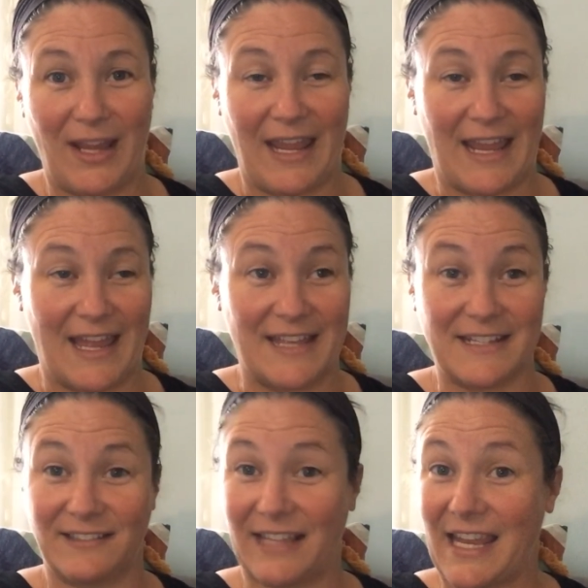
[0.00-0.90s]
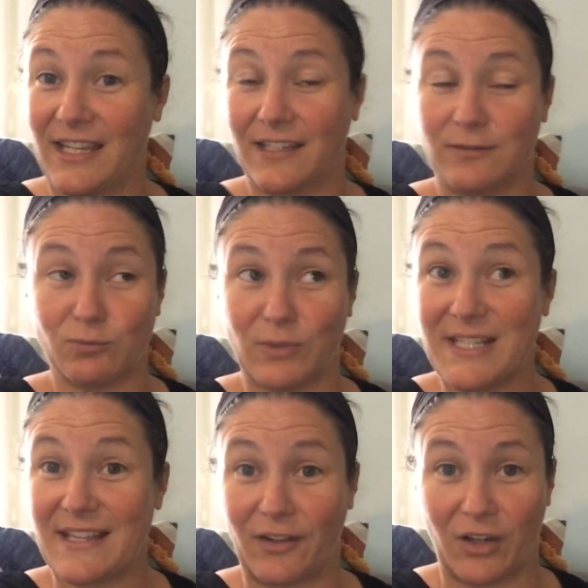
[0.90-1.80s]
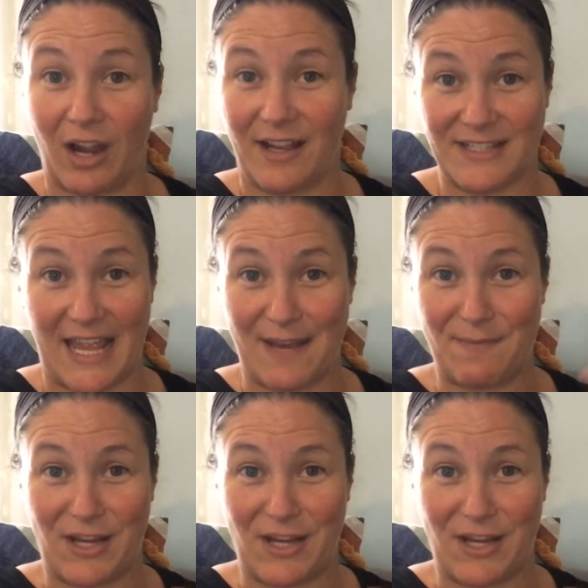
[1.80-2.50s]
and like reseller content,